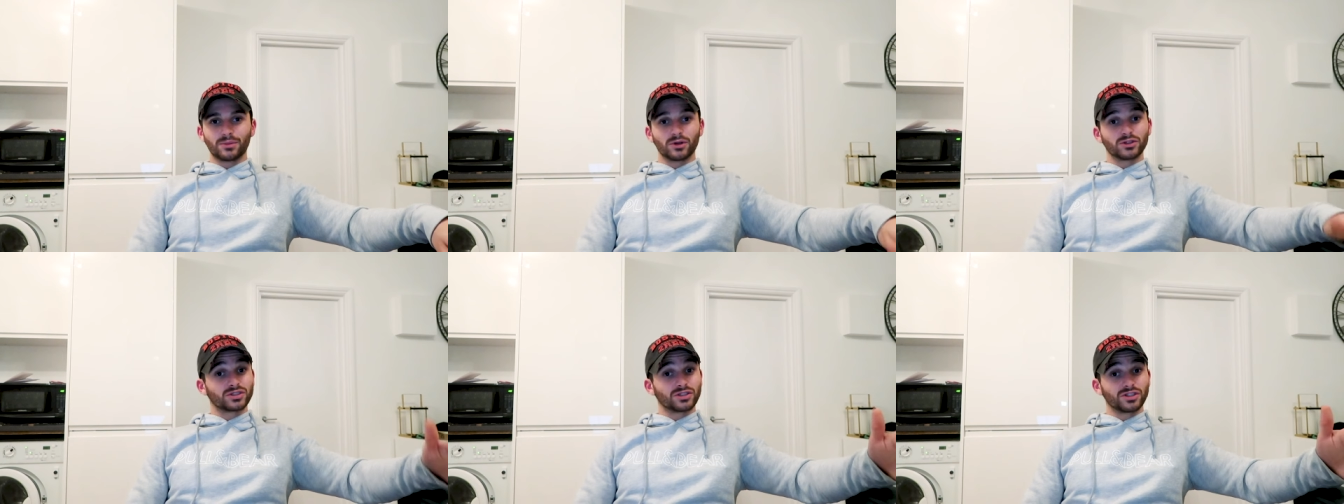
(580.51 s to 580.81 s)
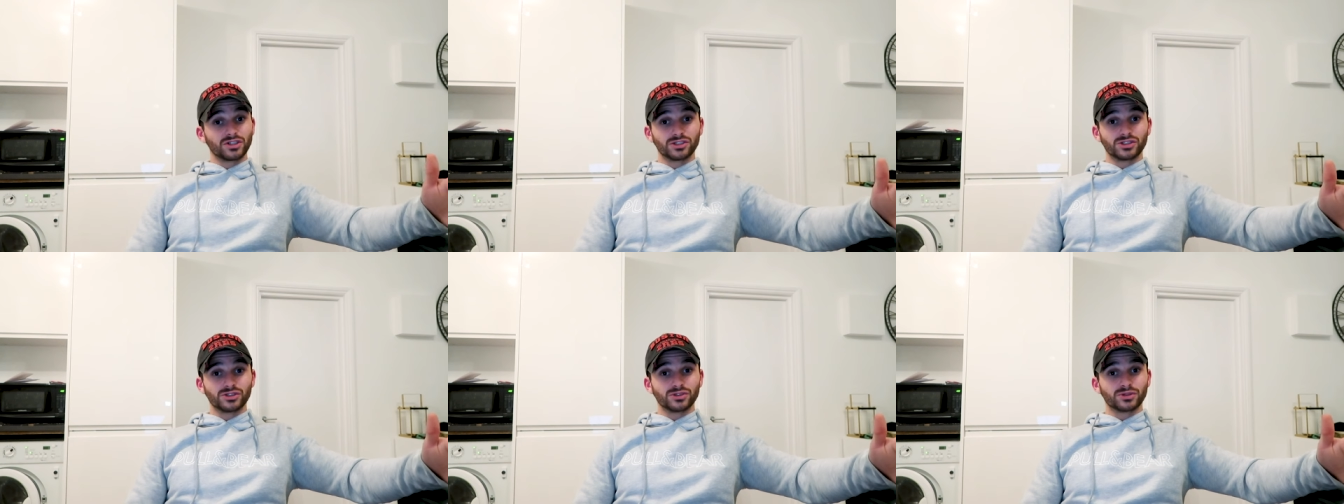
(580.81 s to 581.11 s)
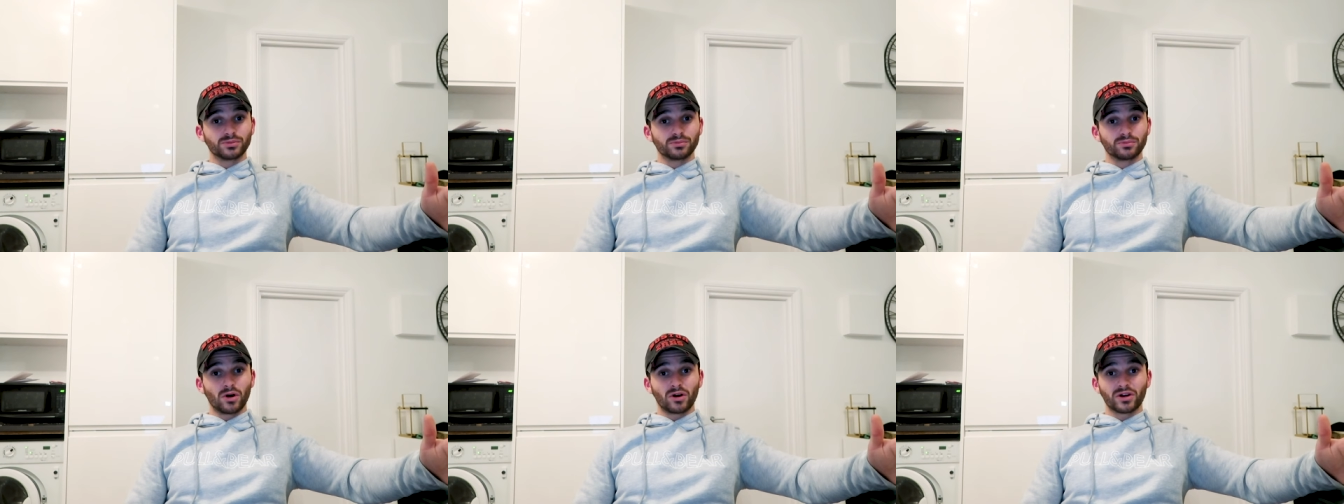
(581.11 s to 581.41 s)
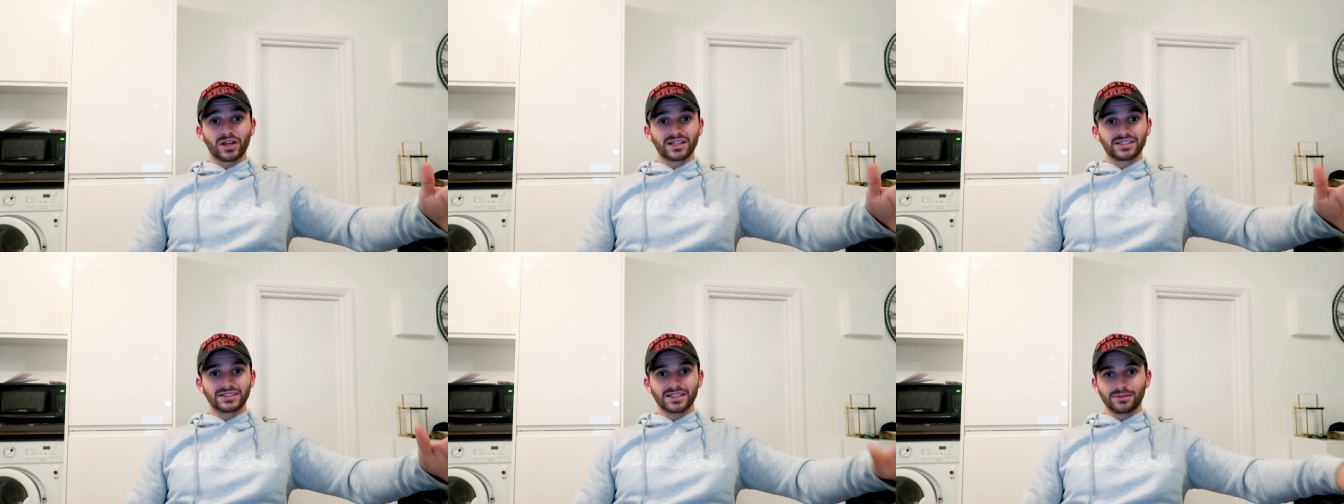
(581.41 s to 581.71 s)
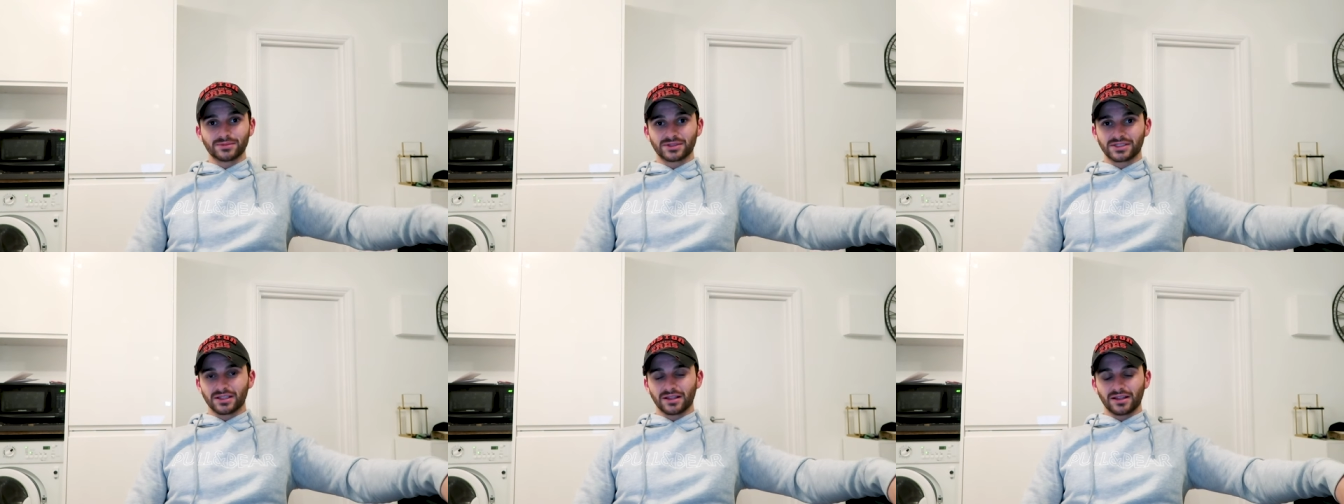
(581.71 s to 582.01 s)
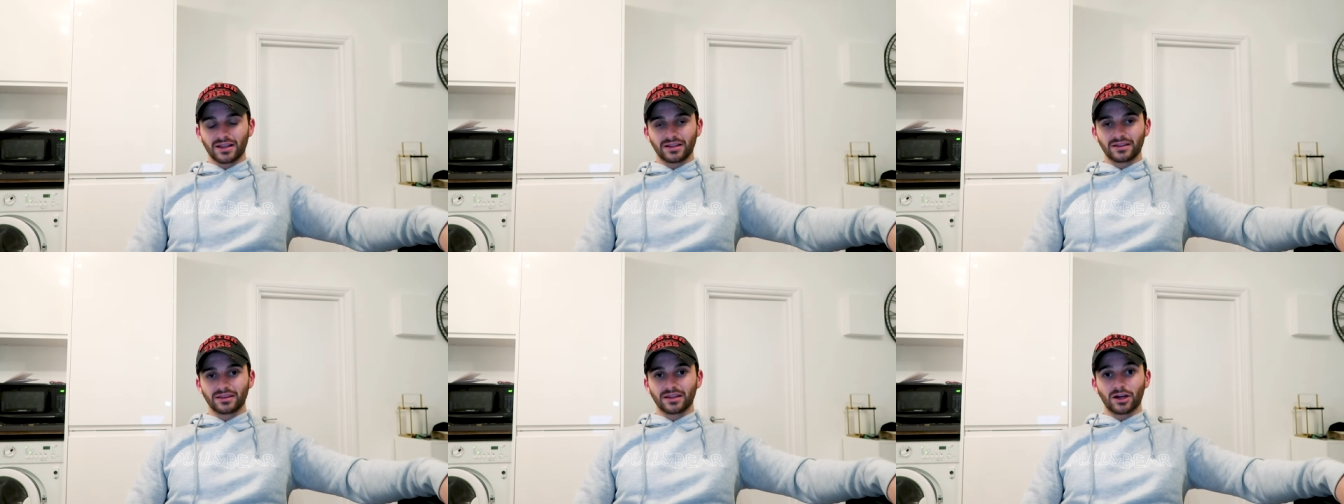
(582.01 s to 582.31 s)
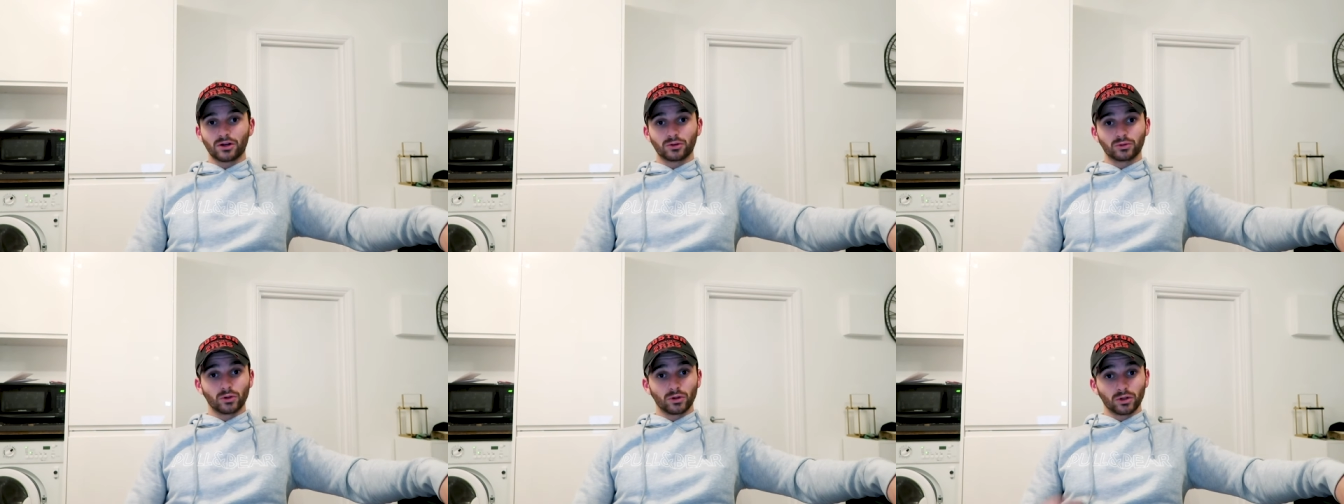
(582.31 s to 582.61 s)
I'm also gonna do some mock exams tonight
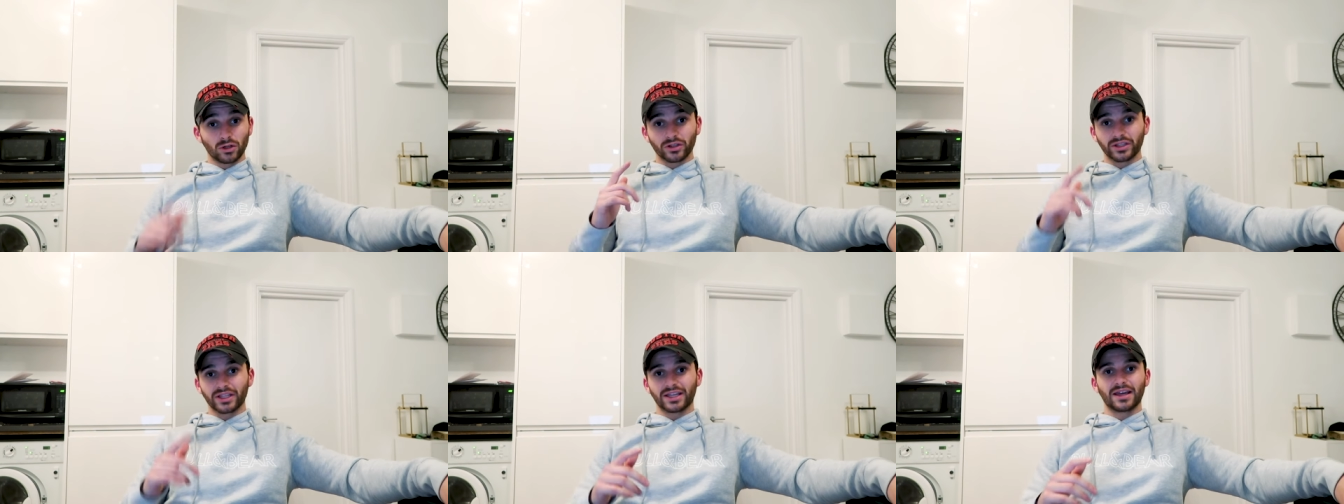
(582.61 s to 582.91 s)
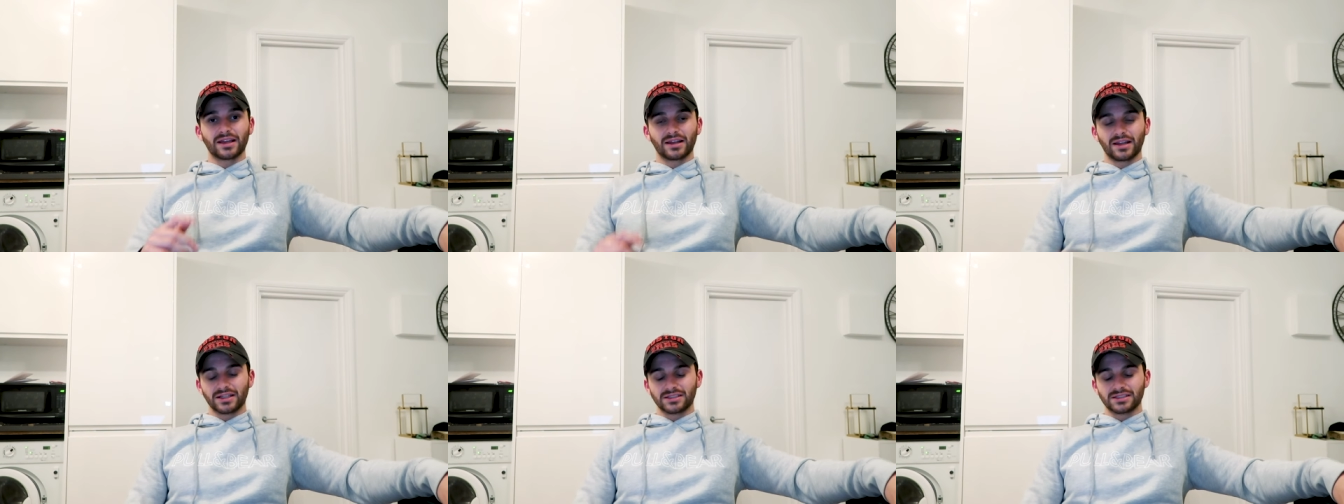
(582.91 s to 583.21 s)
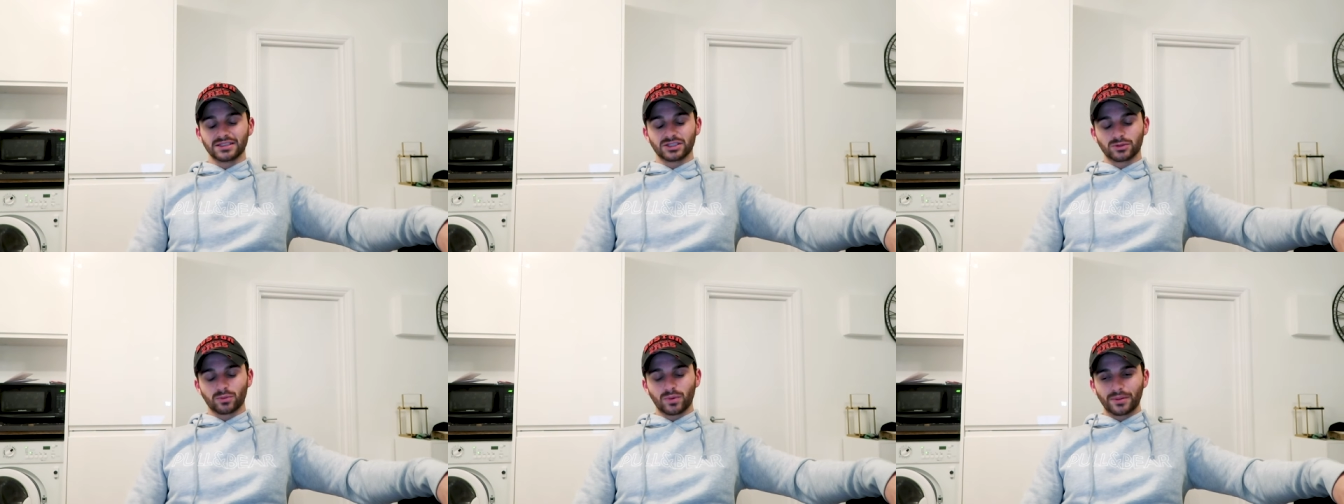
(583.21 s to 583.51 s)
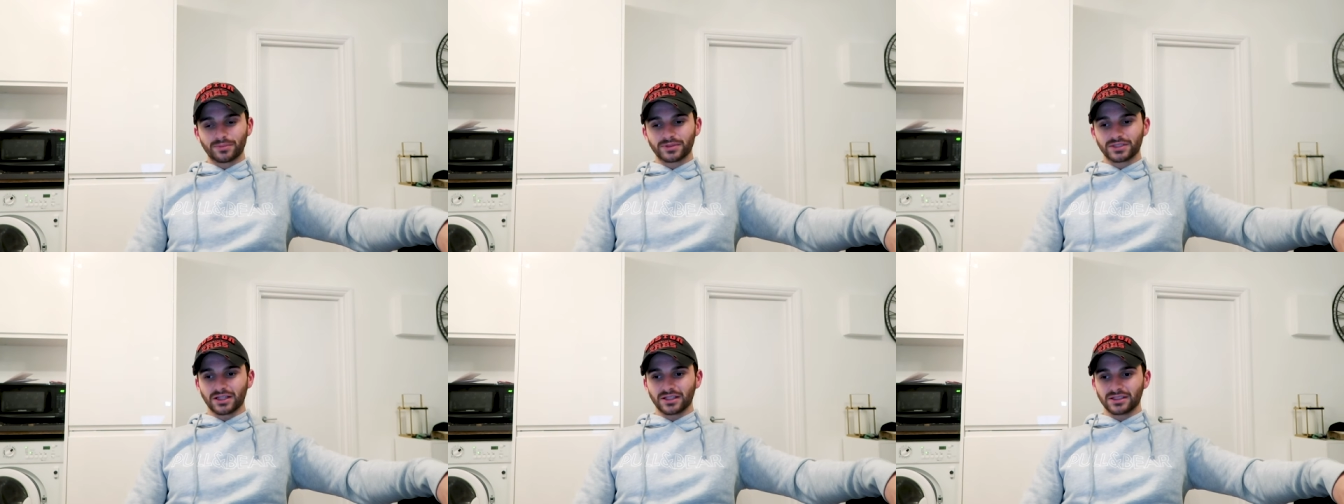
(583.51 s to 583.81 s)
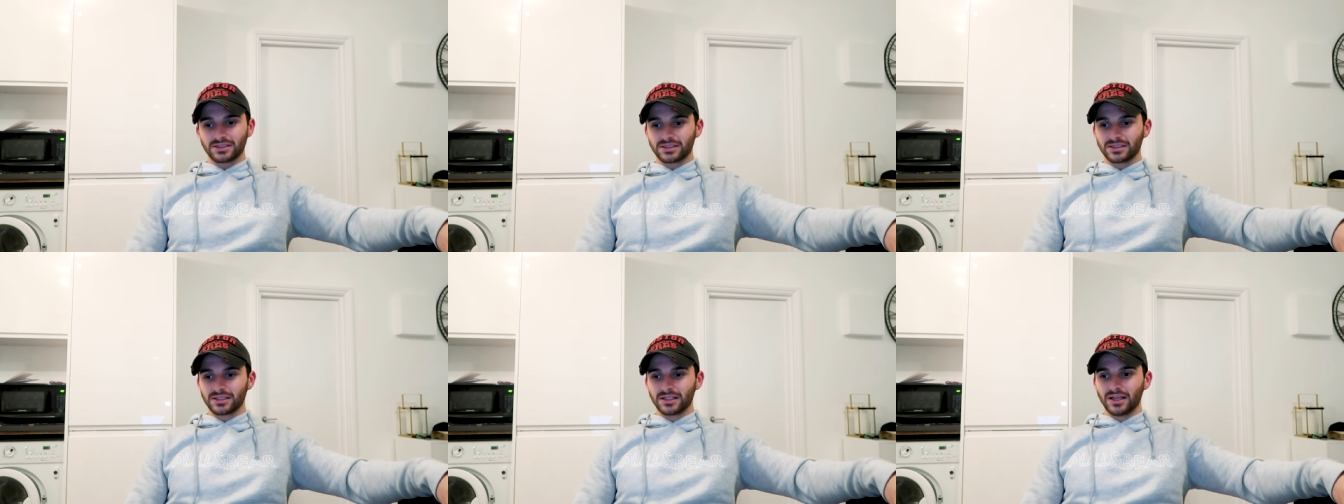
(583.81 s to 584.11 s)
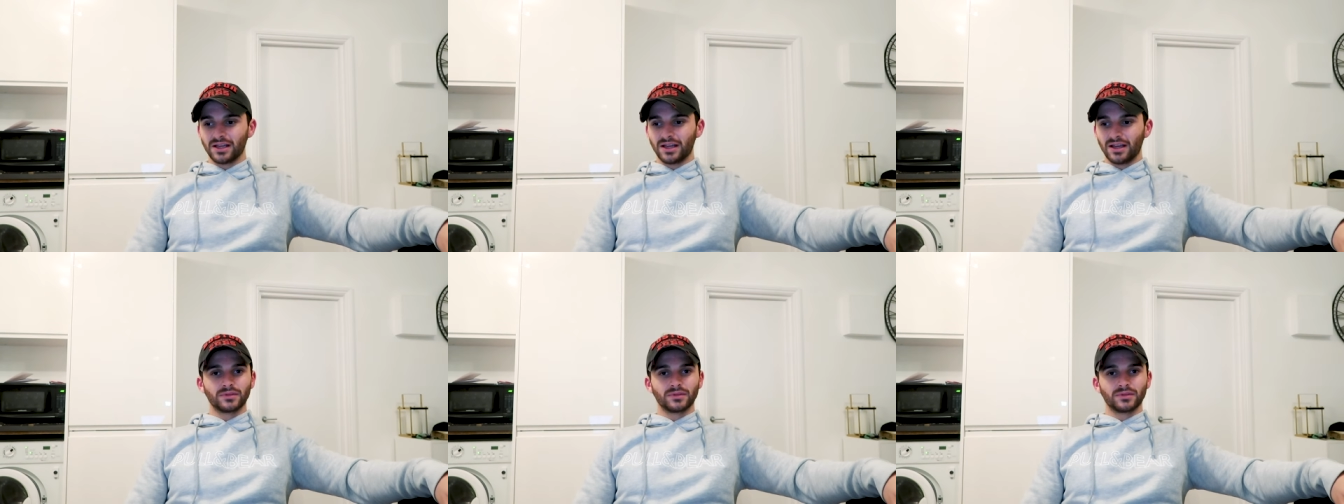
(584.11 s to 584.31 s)
that are all on the Get Licensed website.